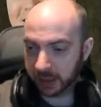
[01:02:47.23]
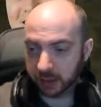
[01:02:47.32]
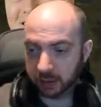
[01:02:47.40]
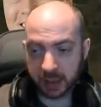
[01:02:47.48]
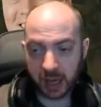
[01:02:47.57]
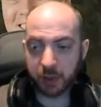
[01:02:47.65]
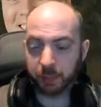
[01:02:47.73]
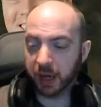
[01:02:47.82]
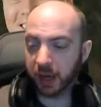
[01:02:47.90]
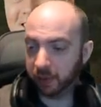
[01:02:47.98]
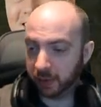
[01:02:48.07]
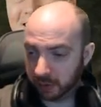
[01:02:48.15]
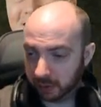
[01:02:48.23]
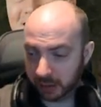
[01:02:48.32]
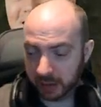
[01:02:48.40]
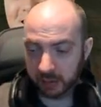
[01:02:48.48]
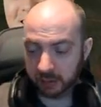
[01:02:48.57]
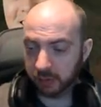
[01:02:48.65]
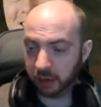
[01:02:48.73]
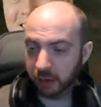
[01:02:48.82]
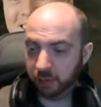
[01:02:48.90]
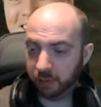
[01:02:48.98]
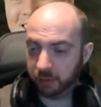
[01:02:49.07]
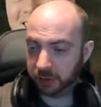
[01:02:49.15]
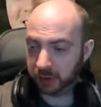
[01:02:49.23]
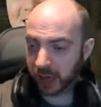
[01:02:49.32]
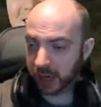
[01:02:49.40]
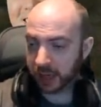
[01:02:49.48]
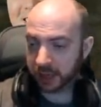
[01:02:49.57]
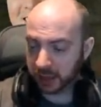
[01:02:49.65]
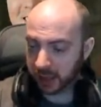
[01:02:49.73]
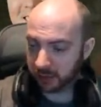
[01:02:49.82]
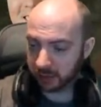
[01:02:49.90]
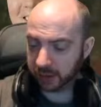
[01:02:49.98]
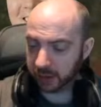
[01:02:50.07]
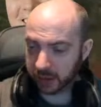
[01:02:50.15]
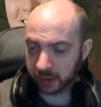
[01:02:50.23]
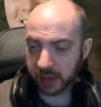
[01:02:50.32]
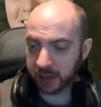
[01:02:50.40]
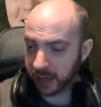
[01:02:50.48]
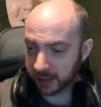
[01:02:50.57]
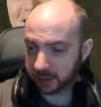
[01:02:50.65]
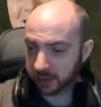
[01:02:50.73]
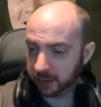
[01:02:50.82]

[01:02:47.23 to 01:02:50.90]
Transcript: the Caterpillar and the Retaliator and things like that, yes.